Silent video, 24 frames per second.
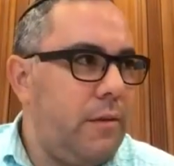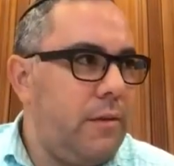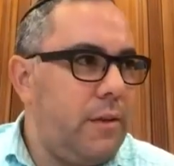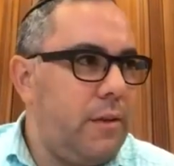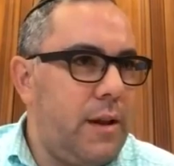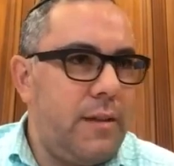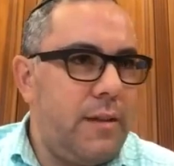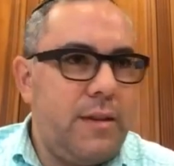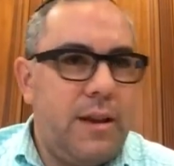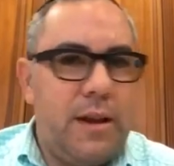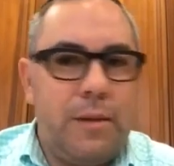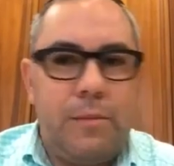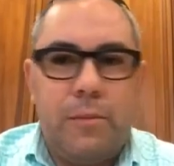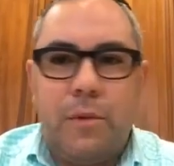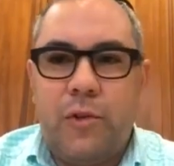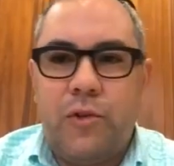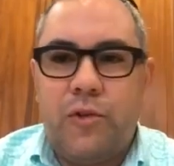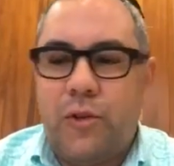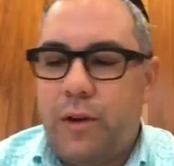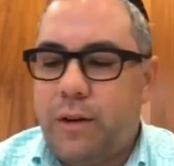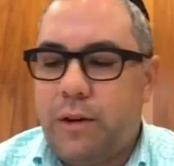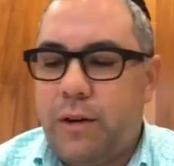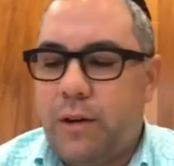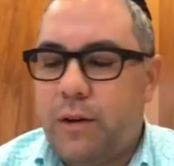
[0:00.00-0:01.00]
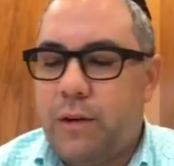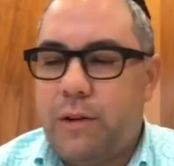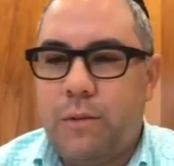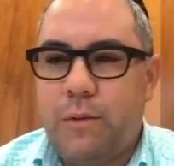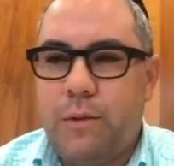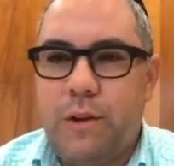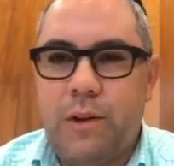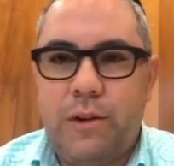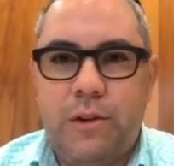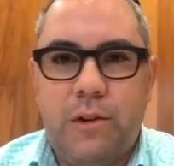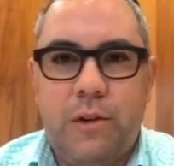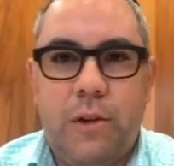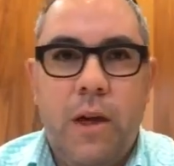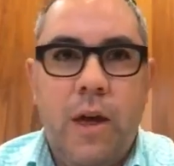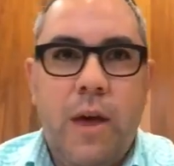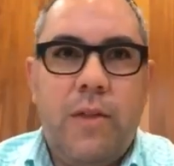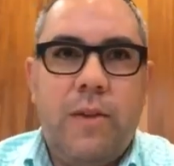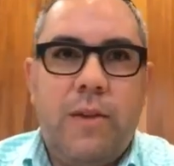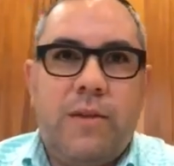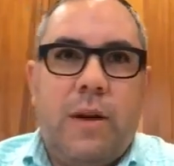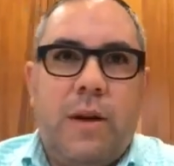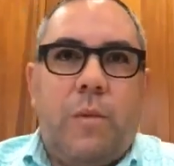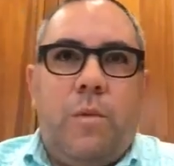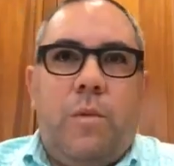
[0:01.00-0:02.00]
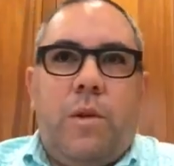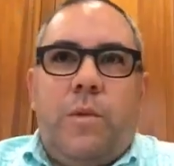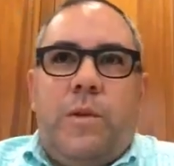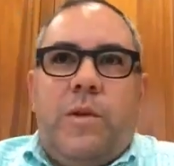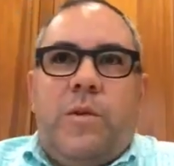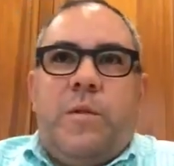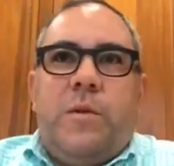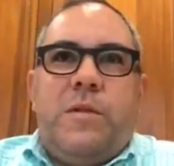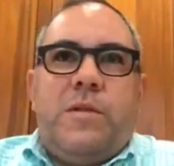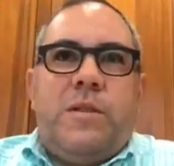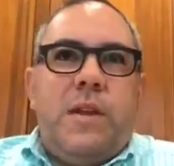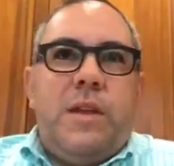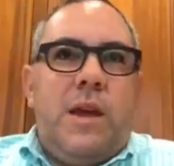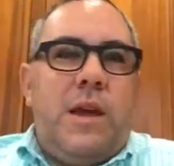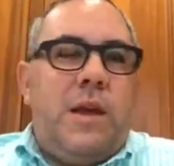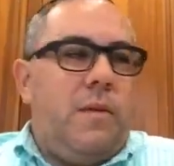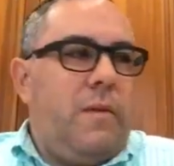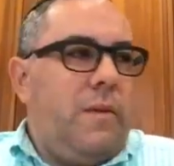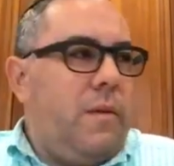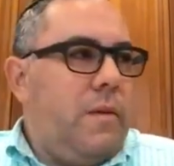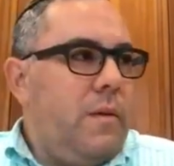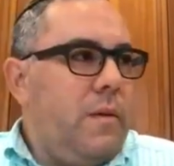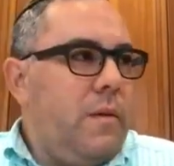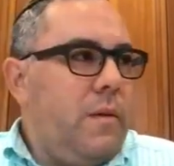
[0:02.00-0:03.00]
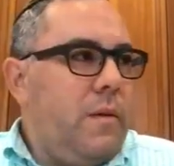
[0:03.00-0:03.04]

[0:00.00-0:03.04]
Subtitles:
They're not saying, Moshe, what did you do? They're saying, what are we supposed to eat?